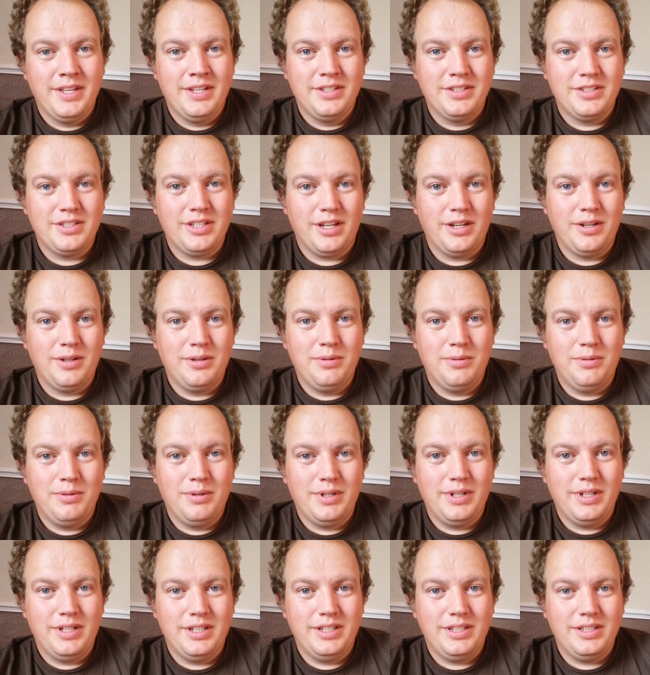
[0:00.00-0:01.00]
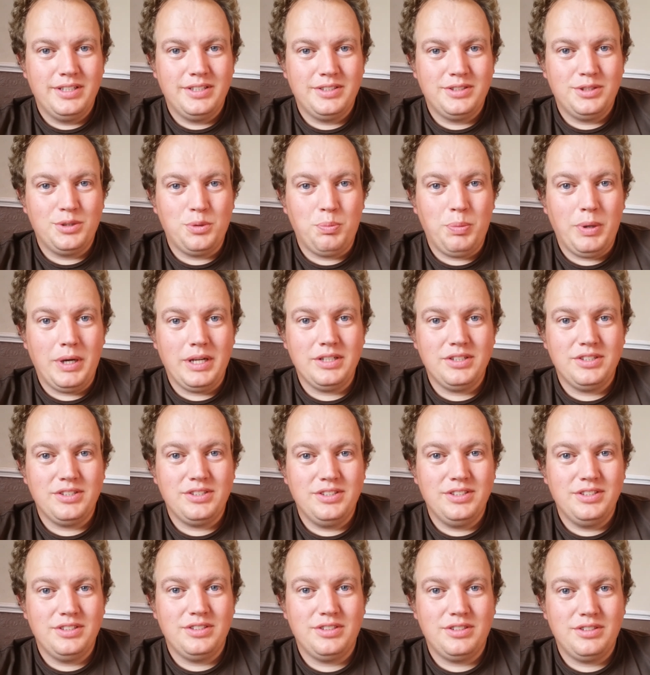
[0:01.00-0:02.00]
So to pass
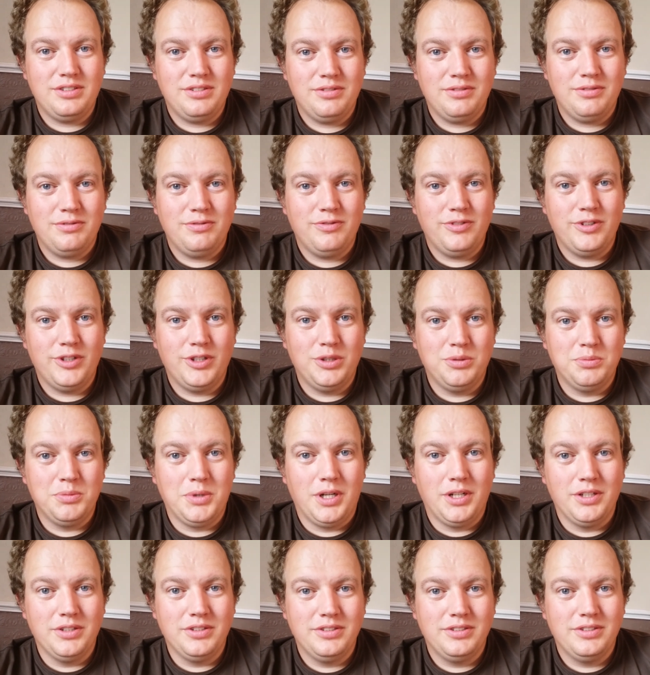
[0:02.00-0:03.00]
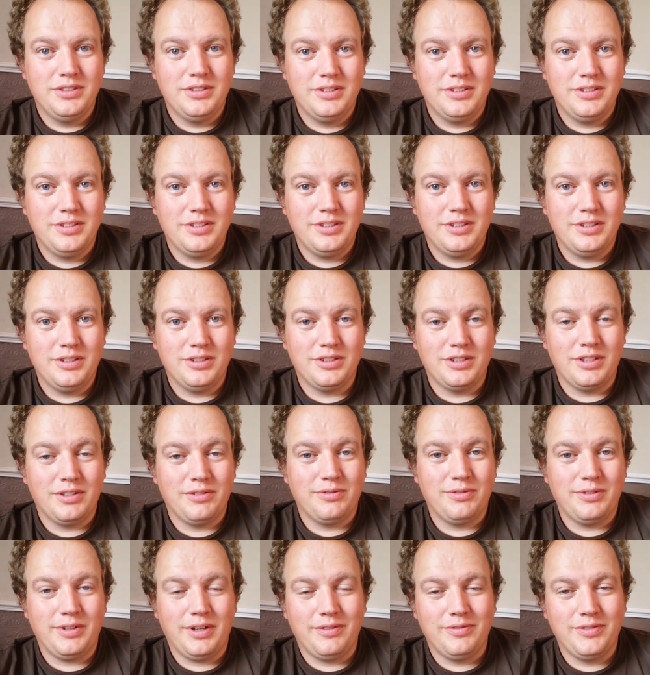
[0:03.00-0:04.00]
this film on, because
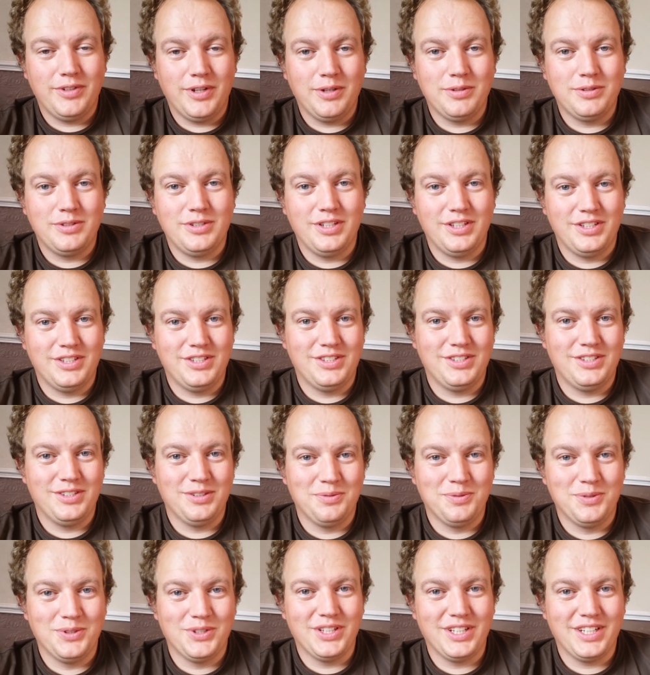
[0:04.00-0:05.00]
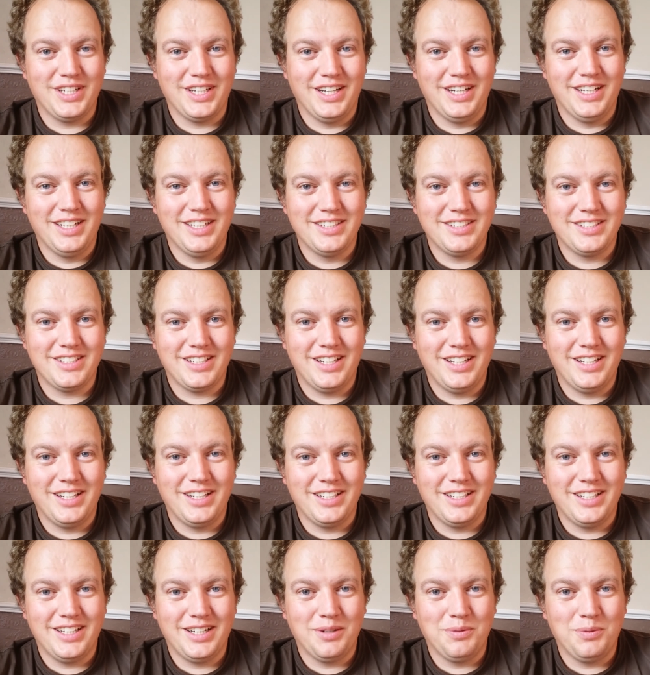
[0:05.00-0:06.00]
I've noticed some other guys that
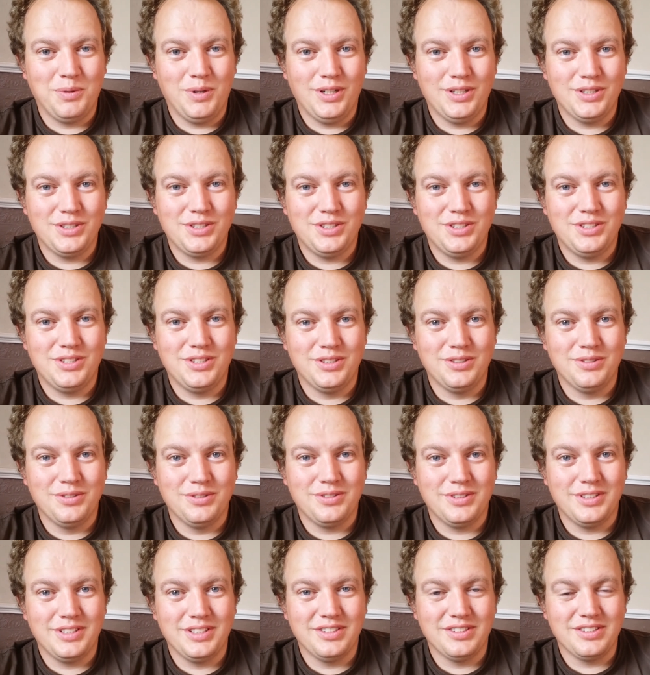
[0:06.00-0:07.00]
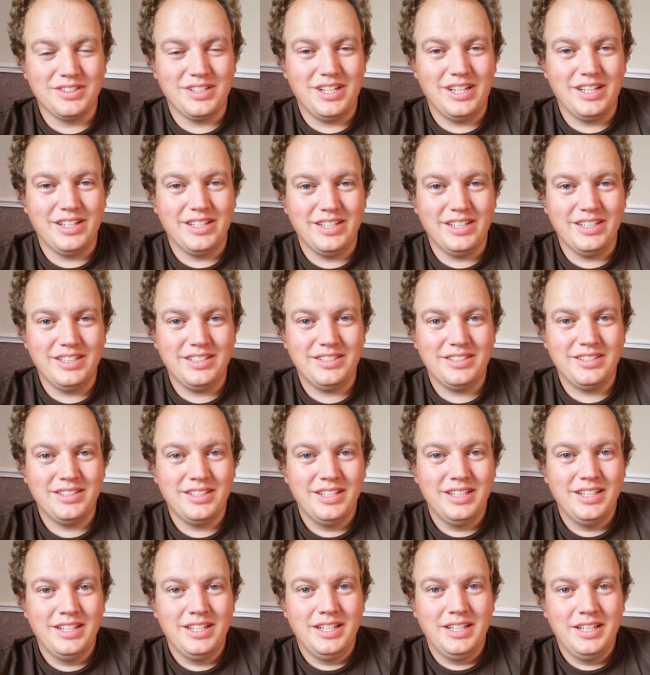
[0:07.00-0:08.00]
I watch do things like this,
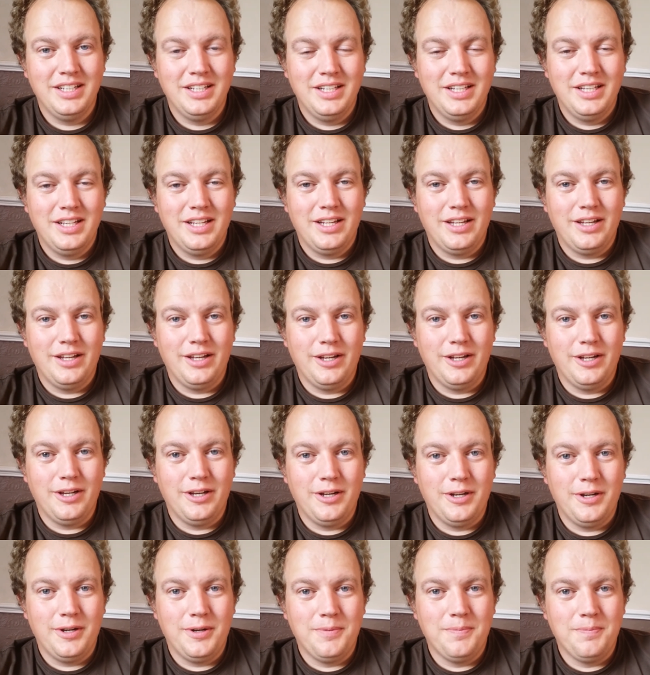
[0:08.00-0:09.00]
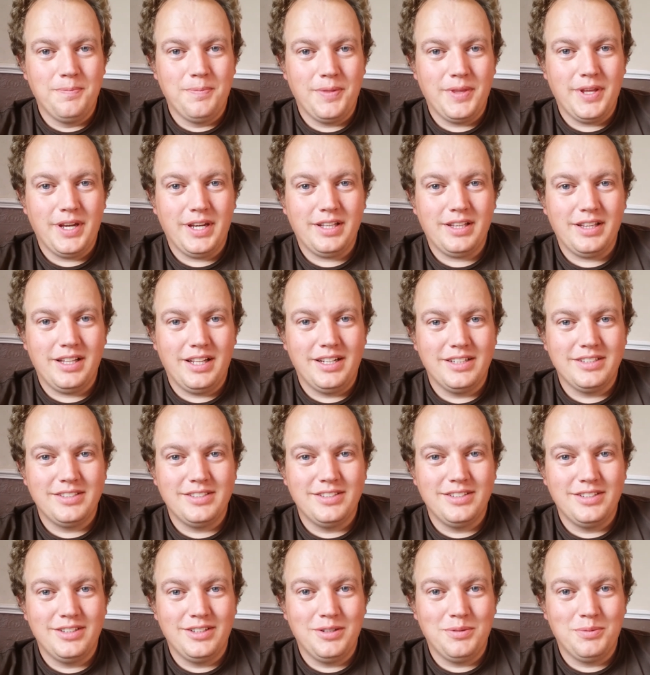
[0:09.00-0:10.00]
I'd like
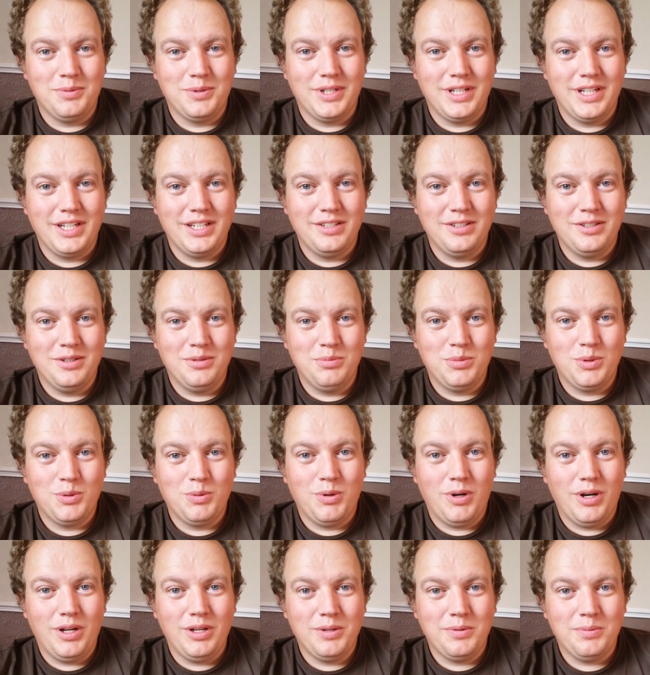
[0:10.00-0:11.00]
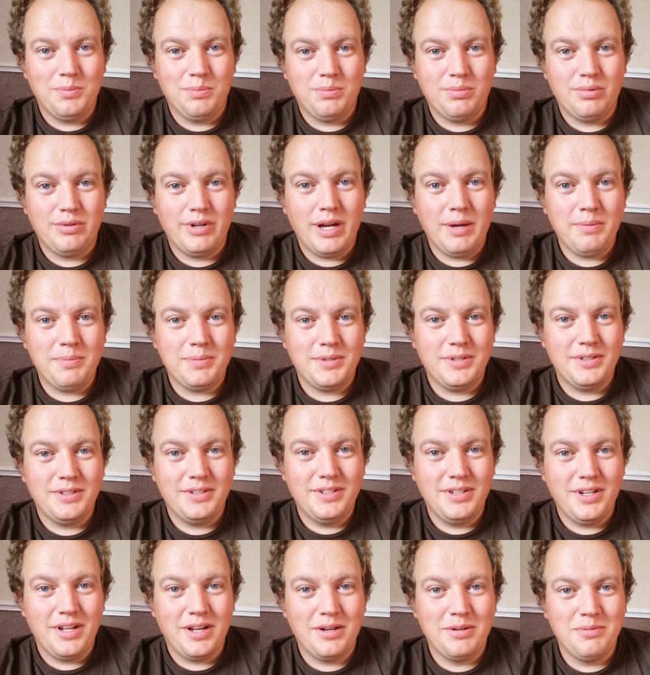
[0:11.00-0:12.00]
to nominate number 1, Prepped
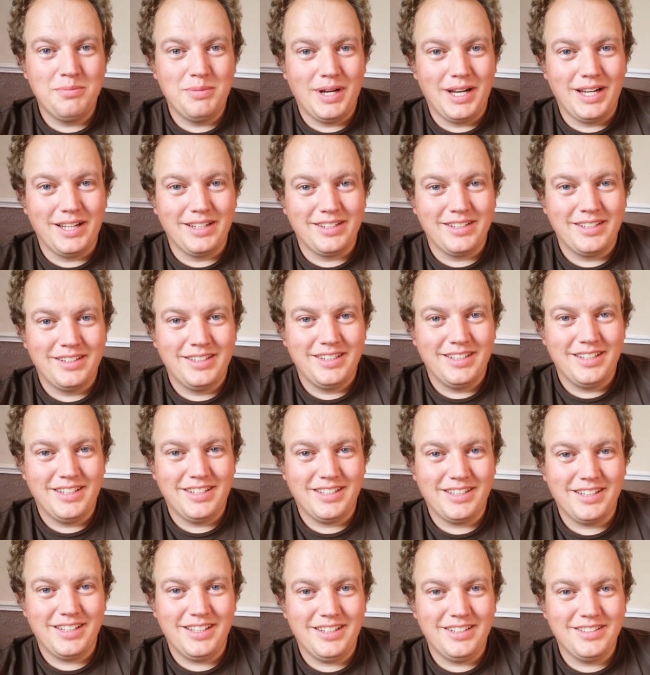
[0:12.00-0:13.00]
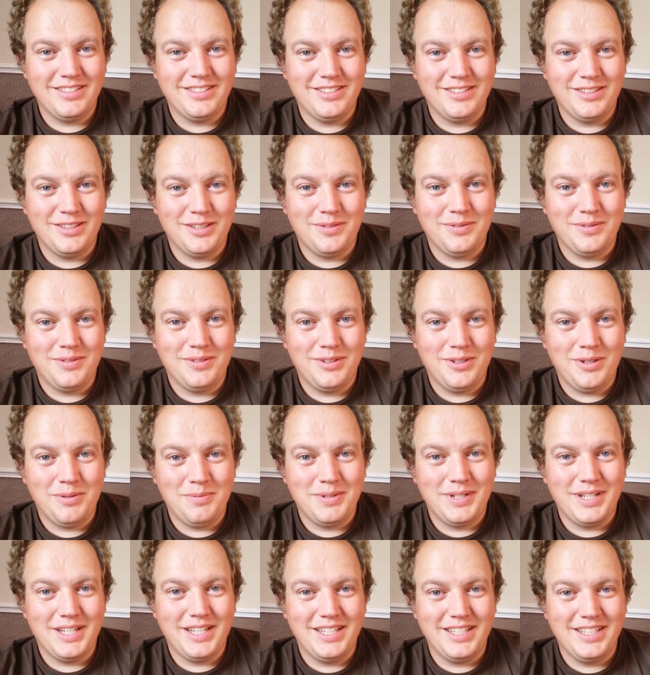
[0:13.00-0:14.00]
Nomad. I'd like to
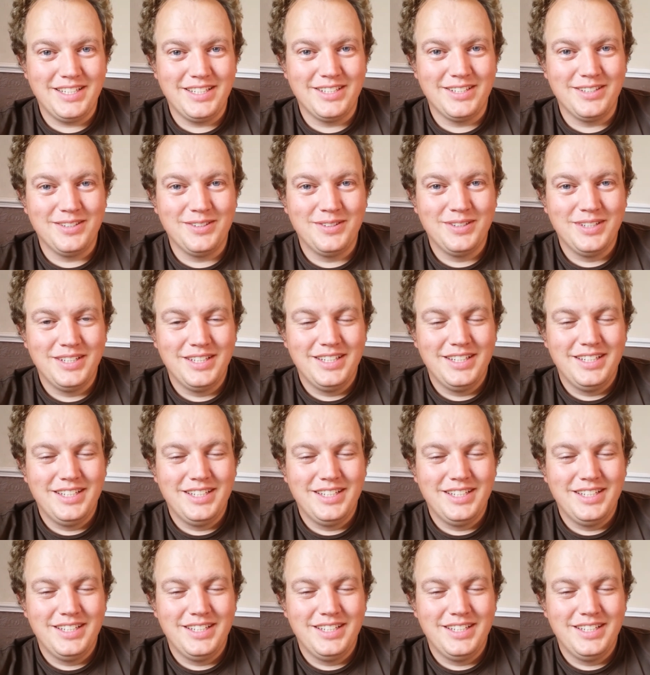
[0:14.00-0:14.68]
nominate you.